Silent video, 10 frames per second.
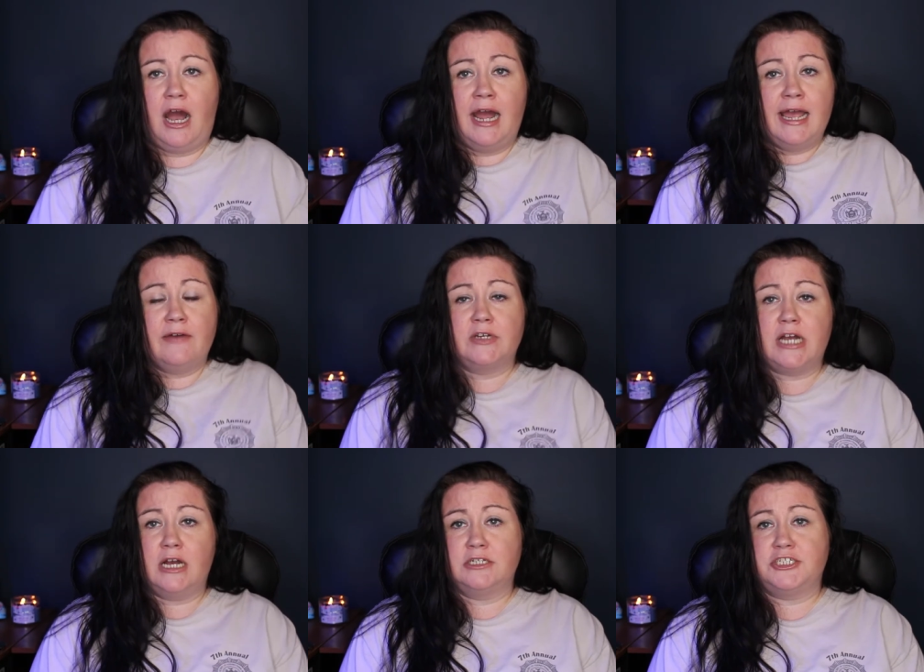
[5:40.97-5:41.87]
I have a
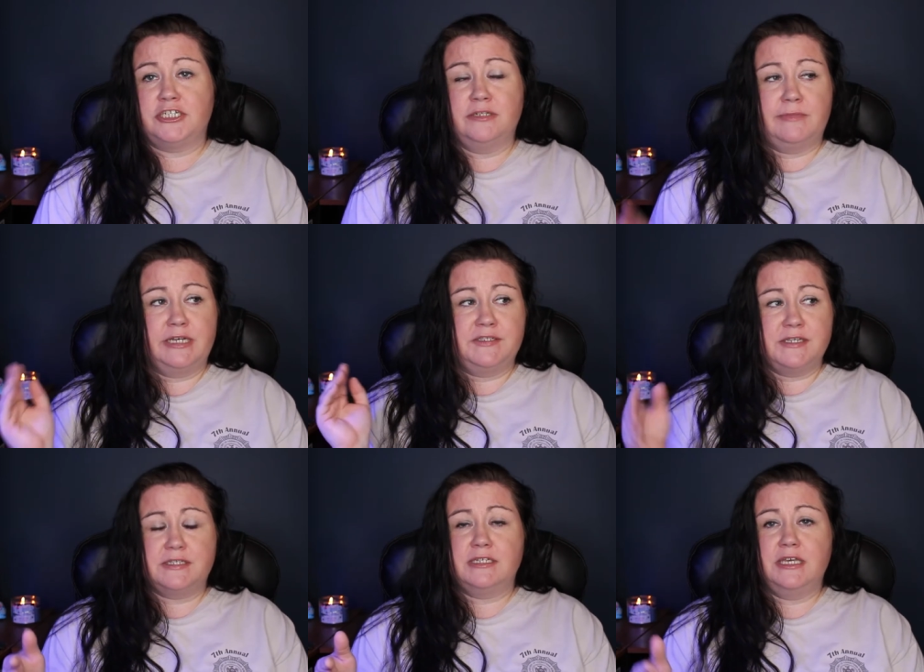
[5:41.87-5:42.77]
conch in my
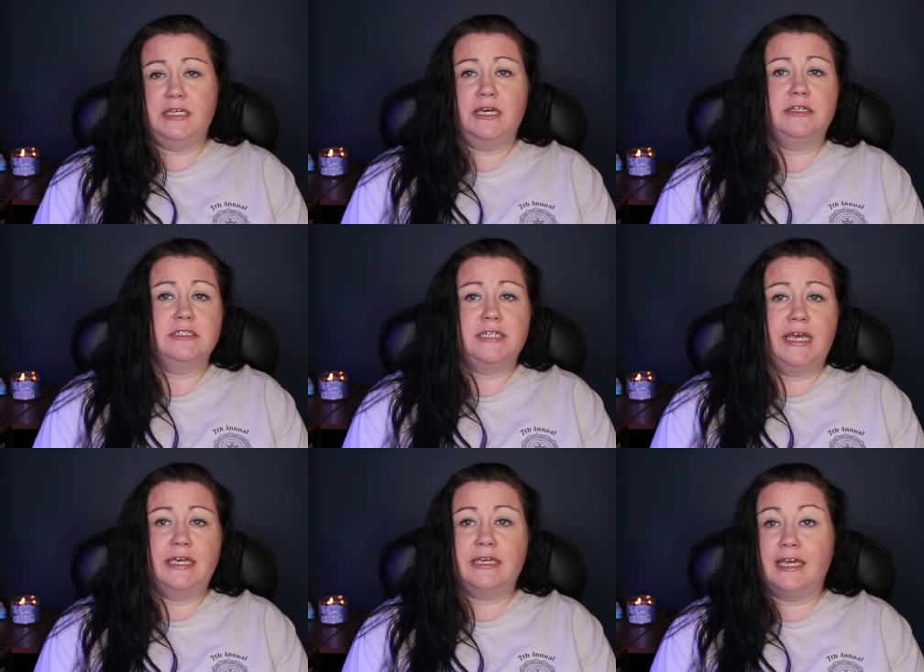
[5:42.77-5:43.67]
68-gallon
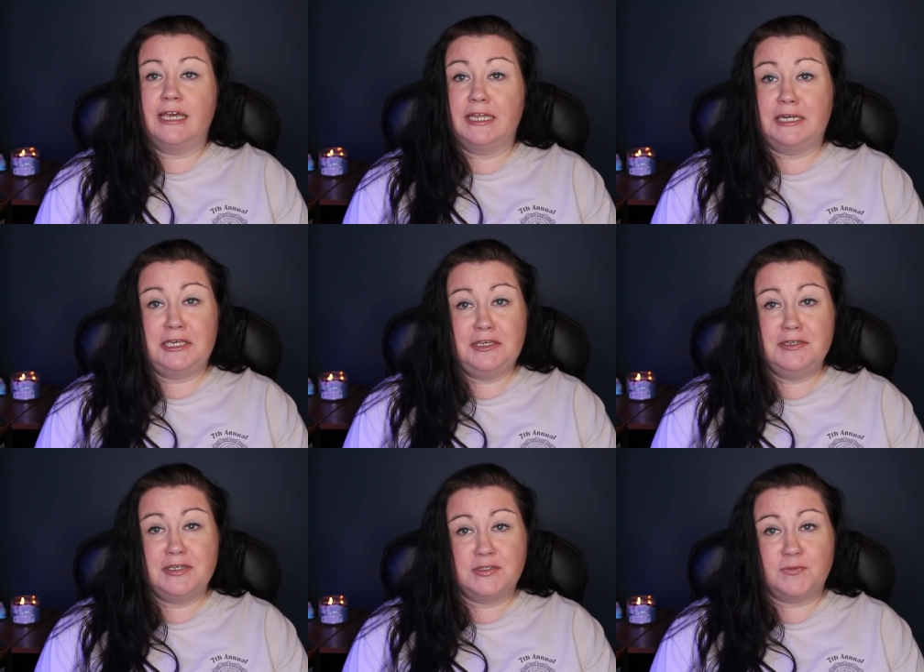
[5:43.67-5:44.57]
tank and
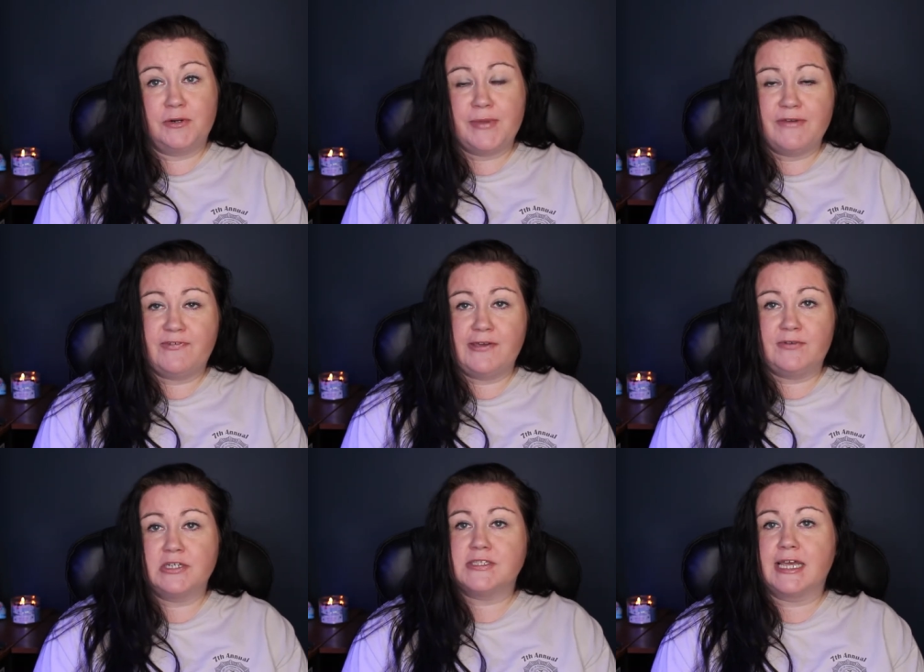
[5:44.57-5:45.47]
he is one of my
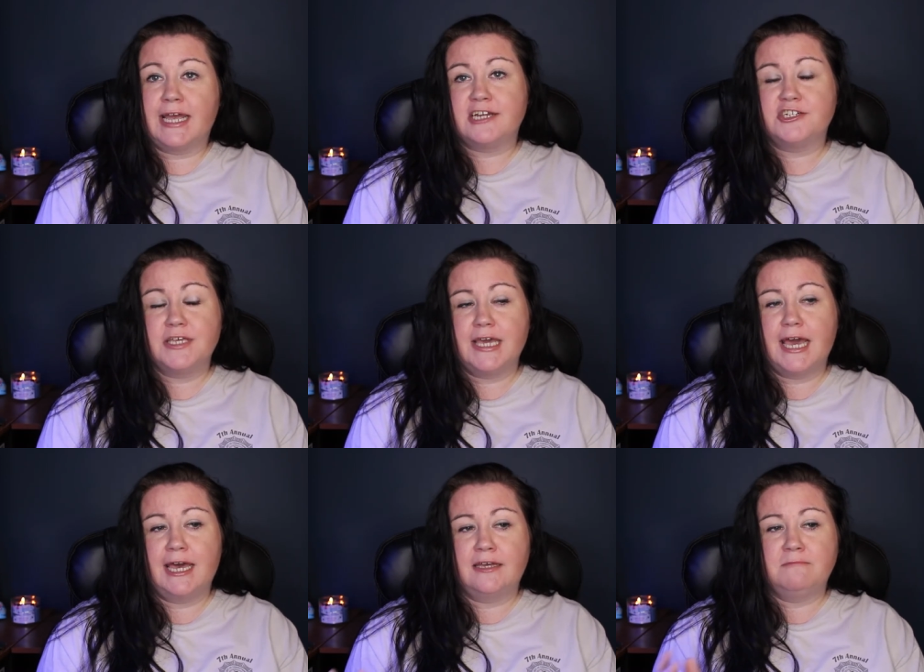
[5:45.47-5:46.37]
favorites. I actually
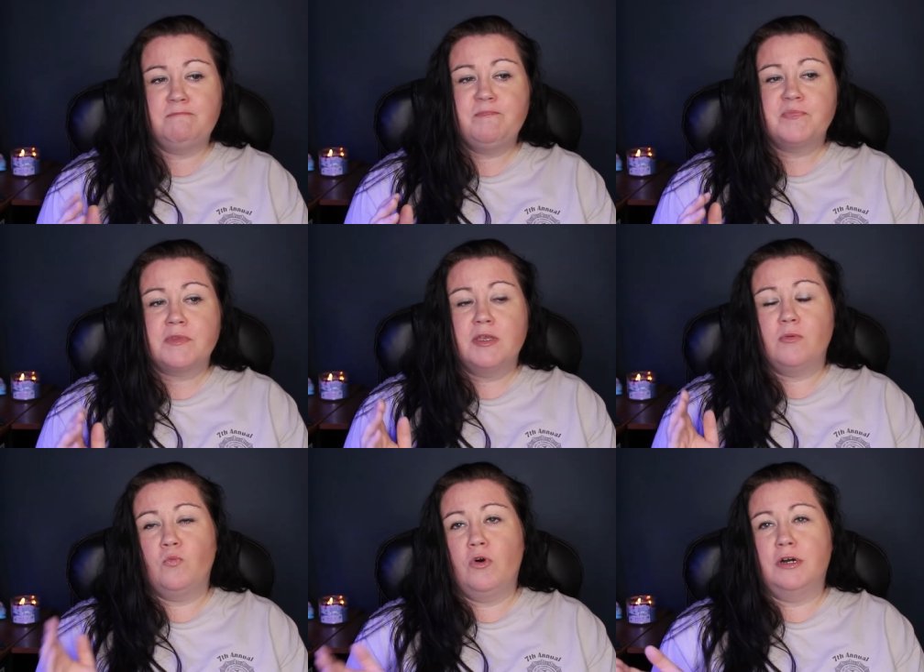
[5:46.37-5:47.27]
had
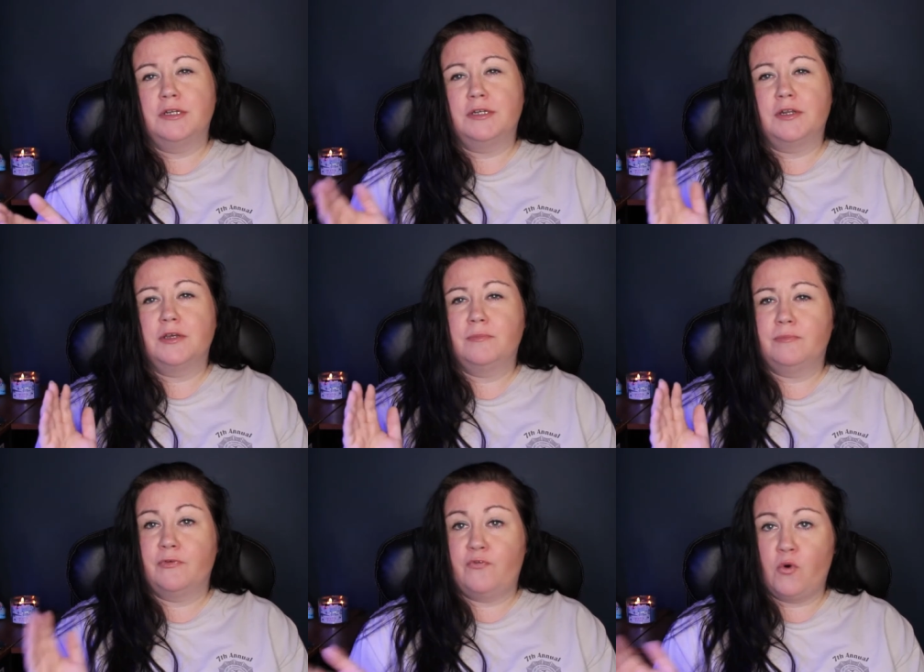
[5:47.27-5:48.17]
one
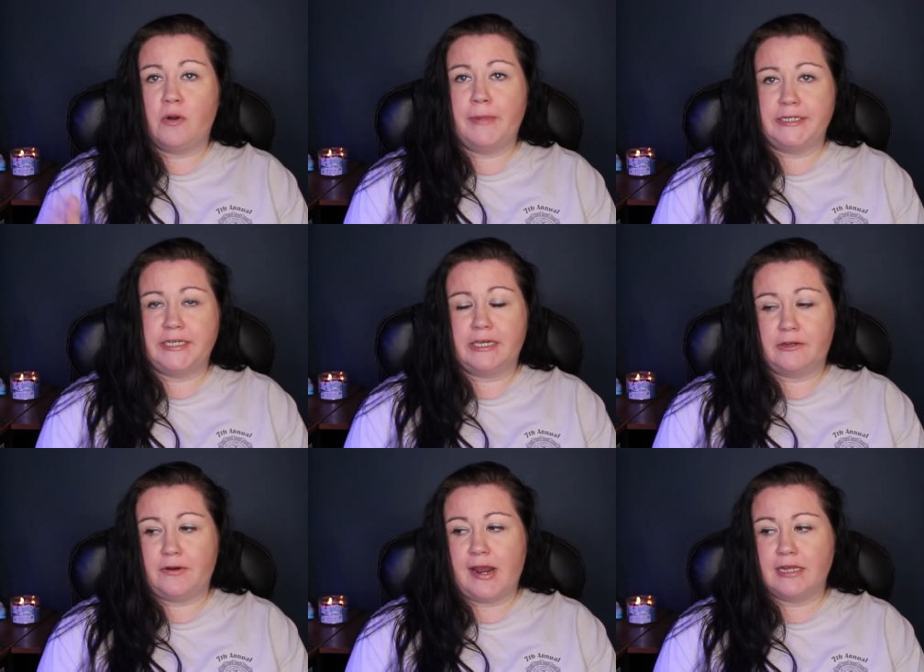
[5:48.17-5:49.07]
before my
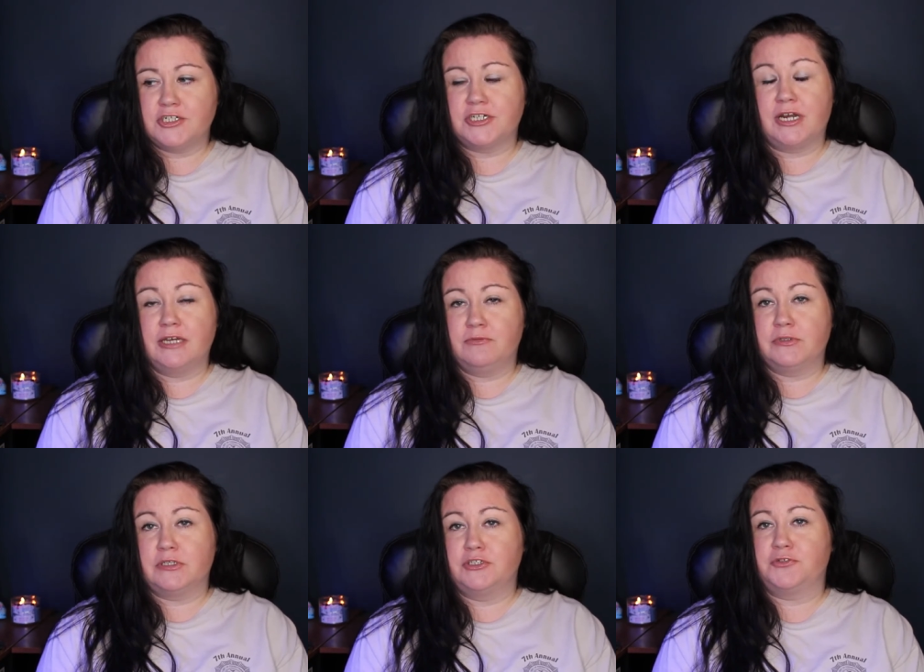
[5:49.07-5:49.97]
tank crashed and I
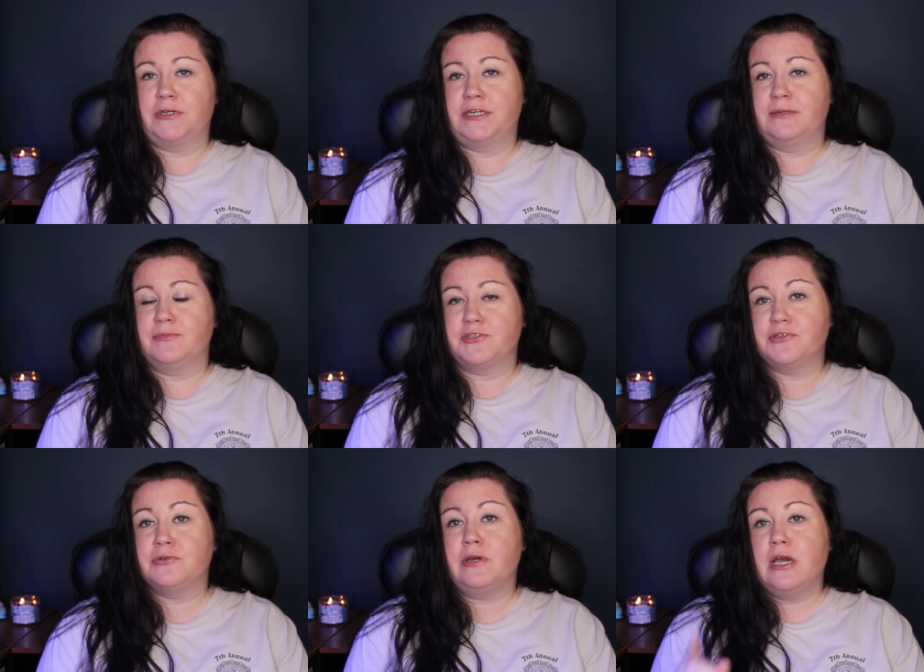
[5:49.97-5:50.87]
really enjoyed him
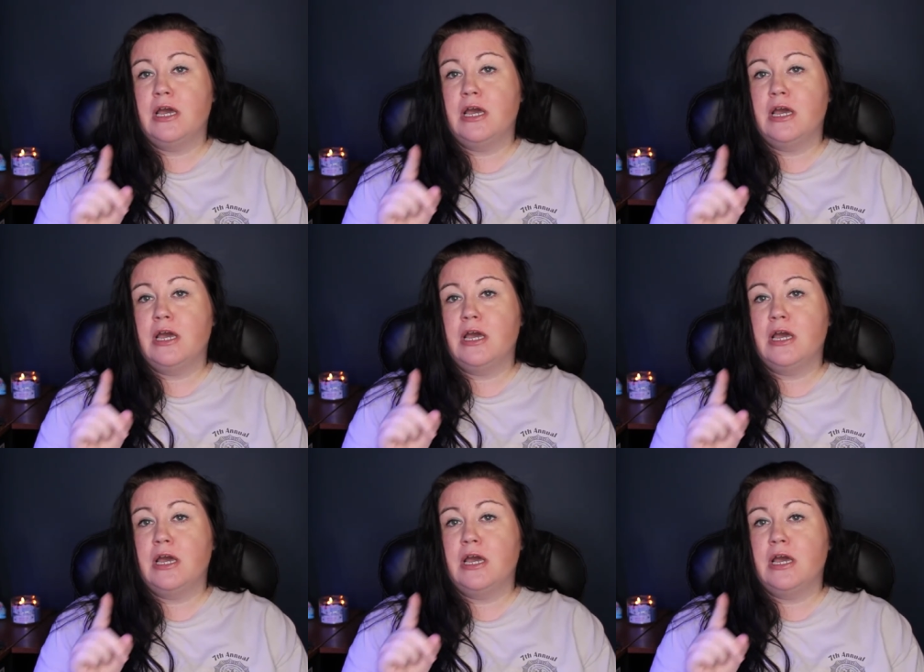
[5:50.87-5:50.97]
too.